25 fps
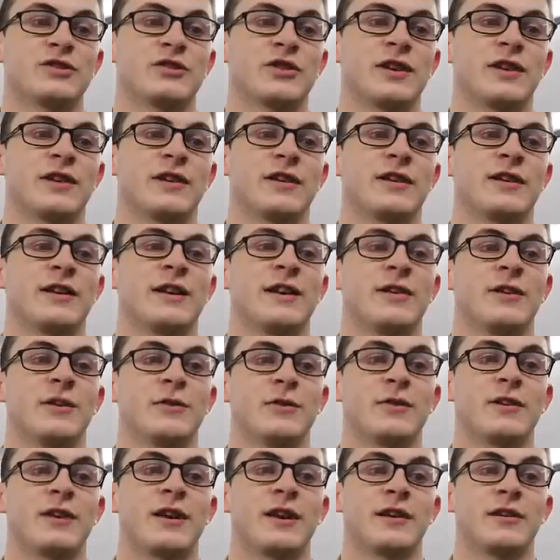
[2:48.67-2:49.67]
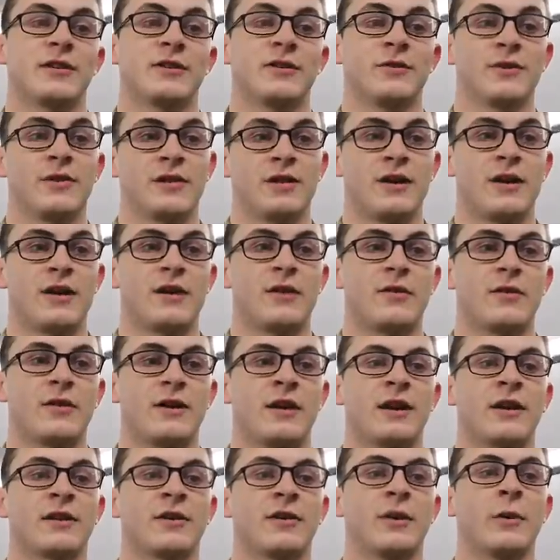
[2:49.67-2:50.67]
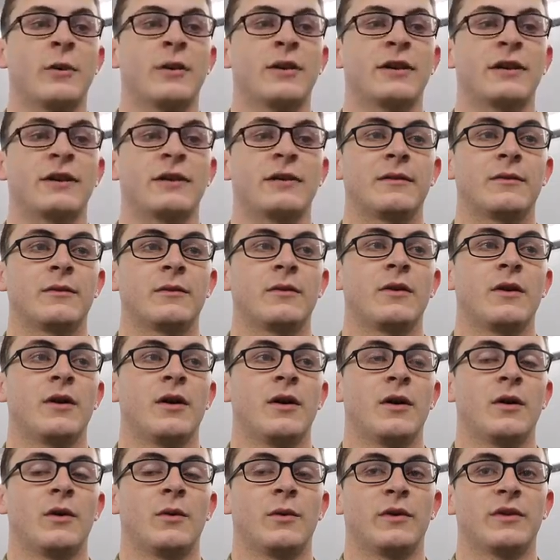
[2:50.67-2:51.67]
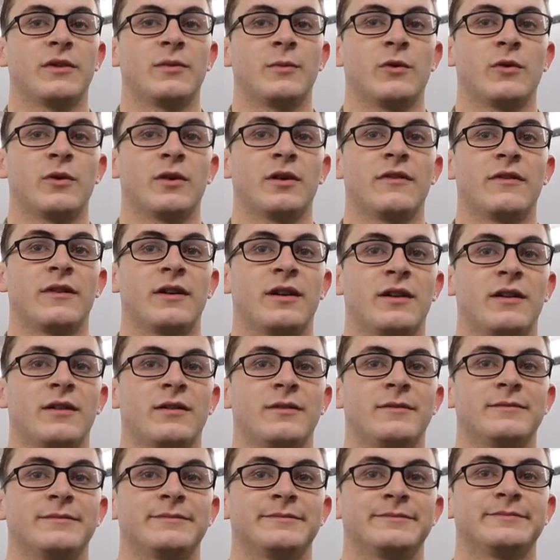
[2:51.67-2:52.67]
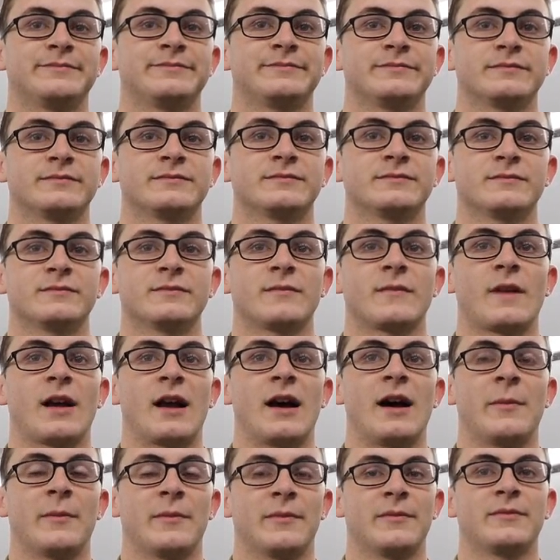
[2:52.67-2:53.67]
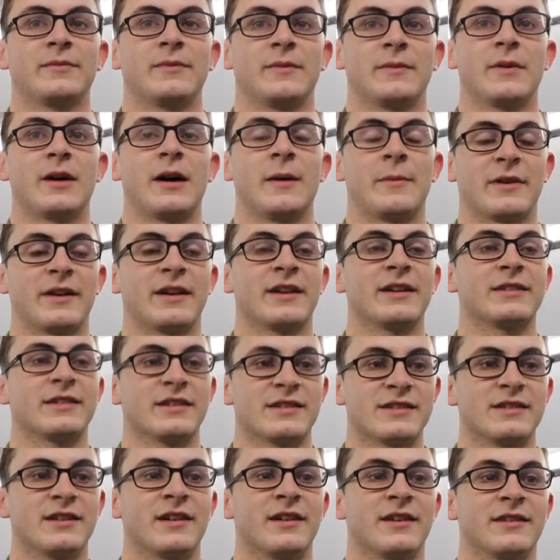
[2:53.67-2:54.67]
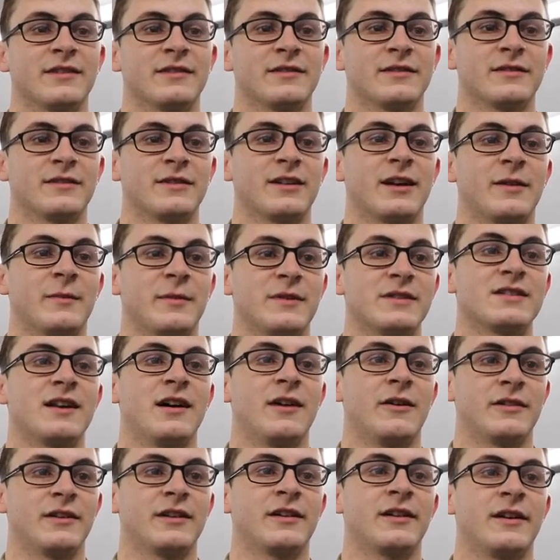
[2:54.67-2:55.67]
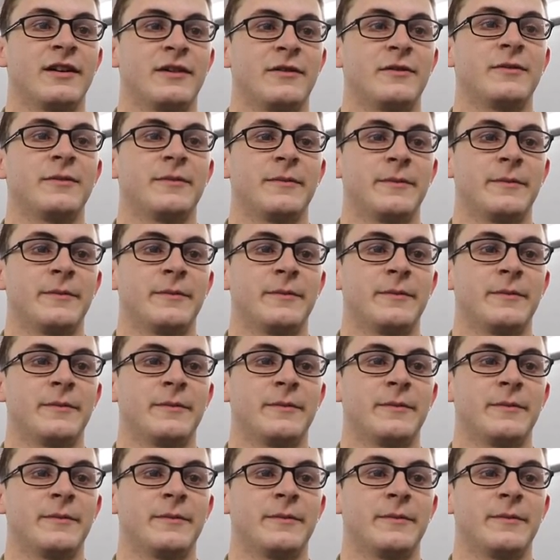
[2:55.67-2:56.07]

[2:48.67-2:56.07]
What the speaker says: training, I know that I can do it now, and I go in with more of a I'm going to get this done kind of mentality now.